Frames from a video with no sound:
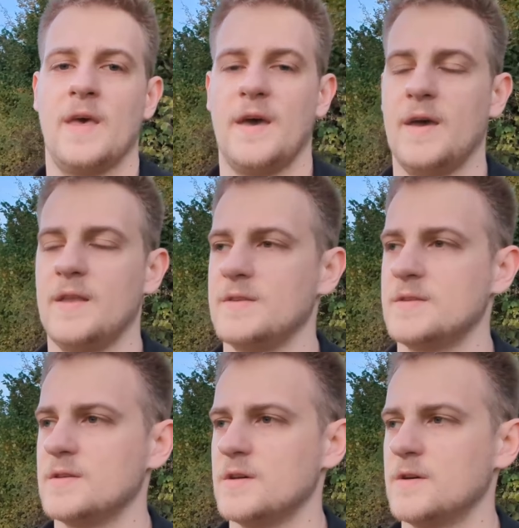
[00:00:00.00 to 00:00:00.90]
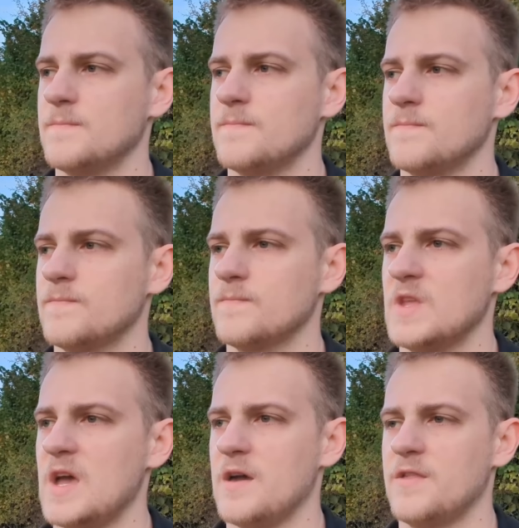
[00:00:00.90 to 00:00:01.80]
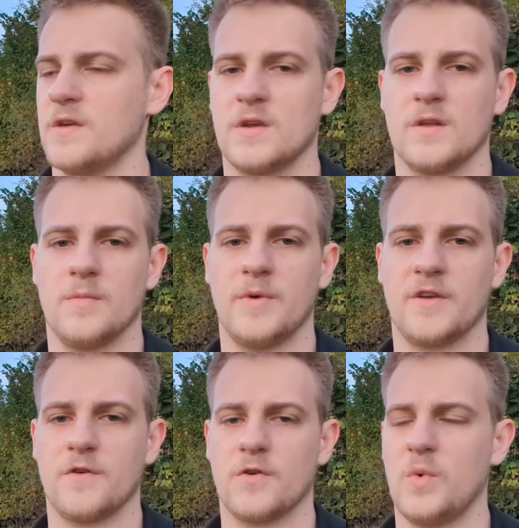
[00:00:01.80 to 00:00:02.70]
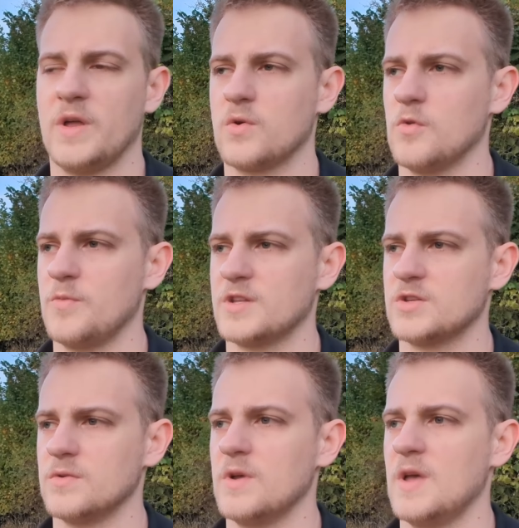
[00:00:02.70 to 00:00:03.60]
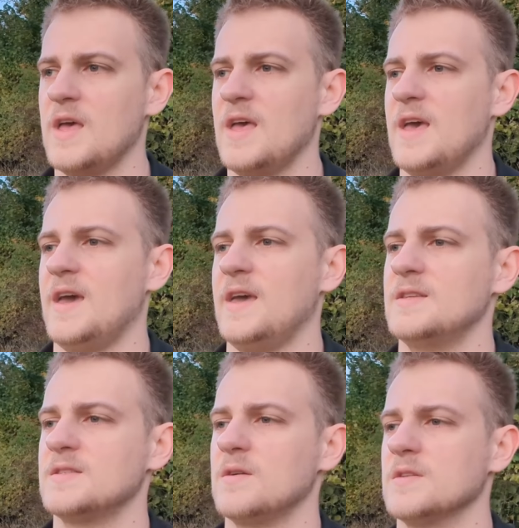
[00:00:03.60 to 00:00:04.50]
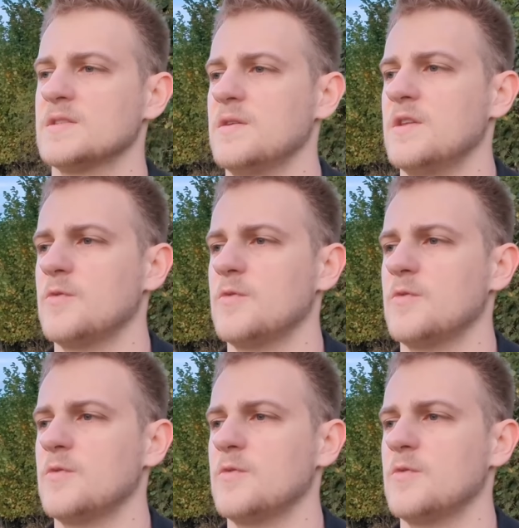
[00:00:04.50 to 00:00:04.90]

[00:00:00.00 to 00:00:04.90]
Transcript: and yeah, I think it'll make for quite a cool picture. And also another